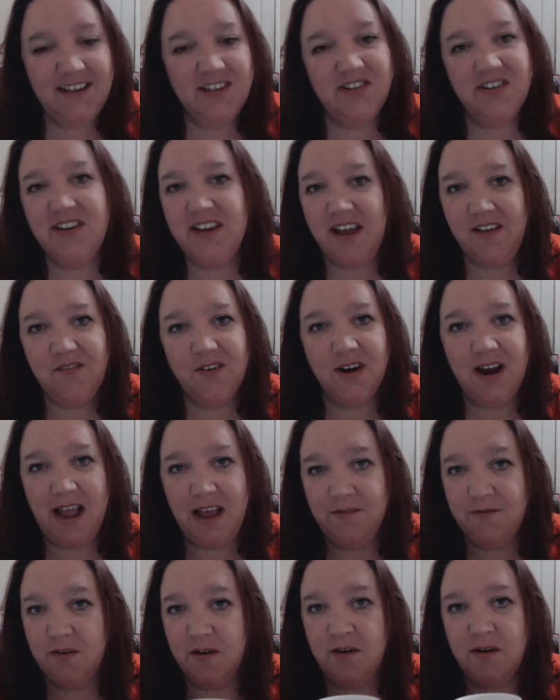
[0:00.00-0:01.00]
I should never,
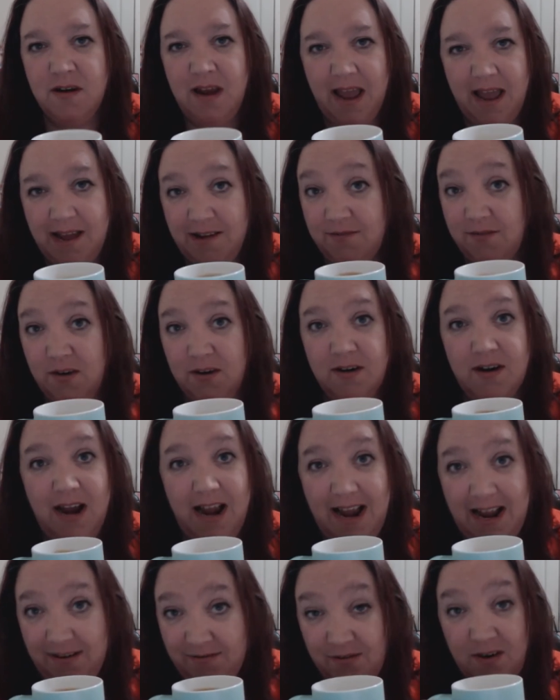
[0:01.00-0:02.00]
ever, ever,
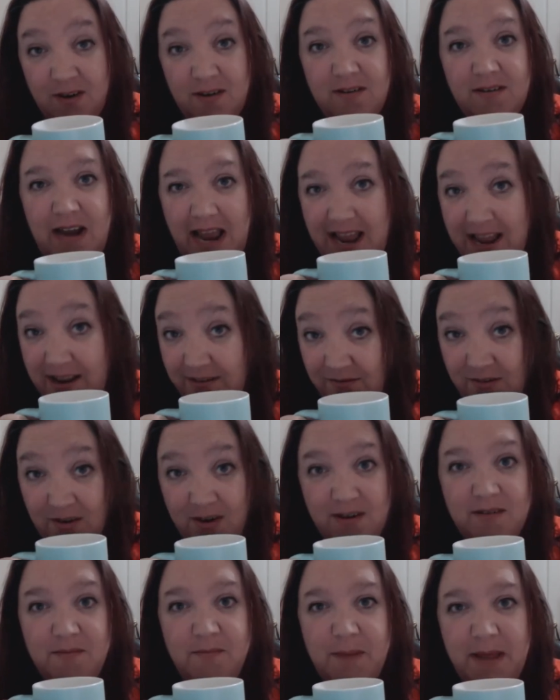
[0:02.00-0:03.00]
ever,
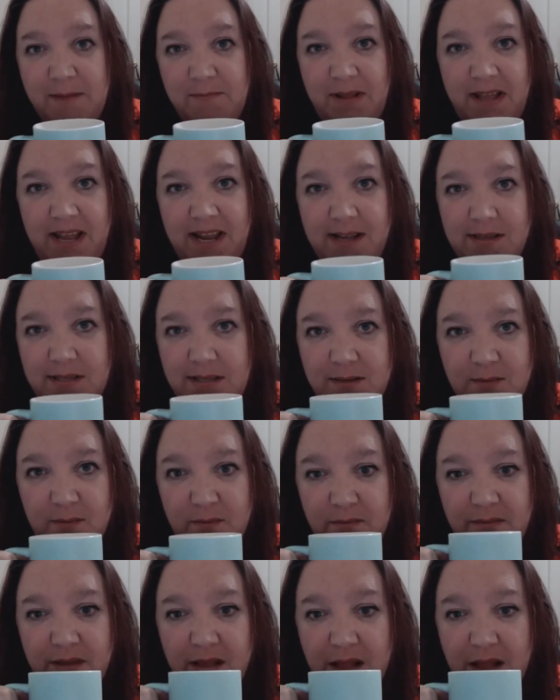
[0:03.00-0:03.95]
ever make plans